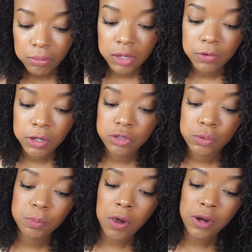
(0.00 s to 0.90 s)
If you had to
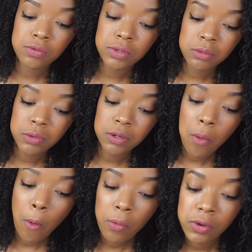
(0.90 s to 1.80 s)
switch bodies with someone,
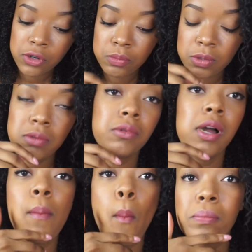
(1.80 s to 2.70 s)
who would you be and
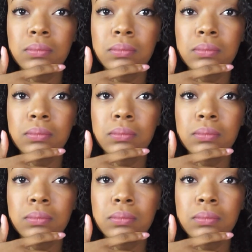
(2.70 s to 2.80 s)
why?